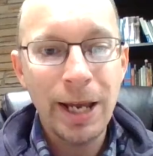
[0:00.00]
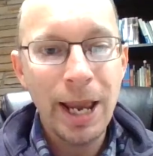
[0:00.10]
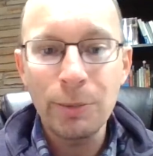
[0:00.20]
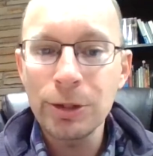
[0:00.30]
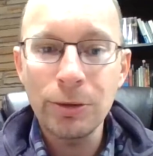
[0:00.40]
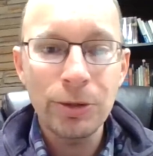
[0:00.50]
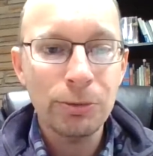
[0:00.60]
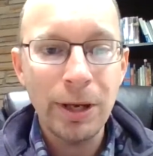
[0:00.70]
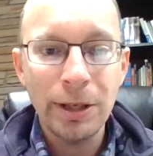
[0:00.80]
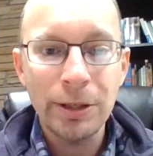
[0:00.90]
hey, we're doing
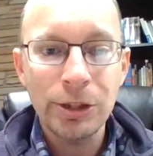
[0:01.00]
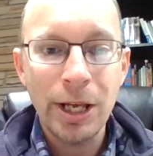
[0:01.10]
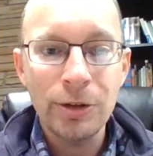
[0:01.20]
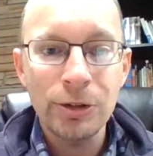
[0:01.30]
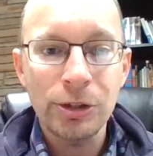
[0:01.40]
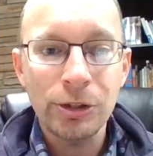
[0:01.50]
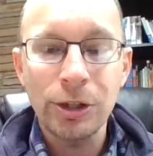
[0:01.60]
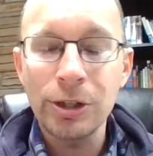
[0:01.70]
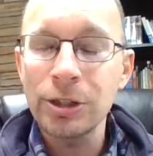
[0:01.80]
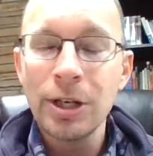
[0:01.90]
this Red Letter Challenge at
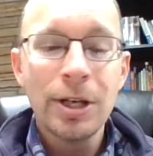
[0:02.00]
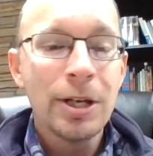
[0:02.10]
church,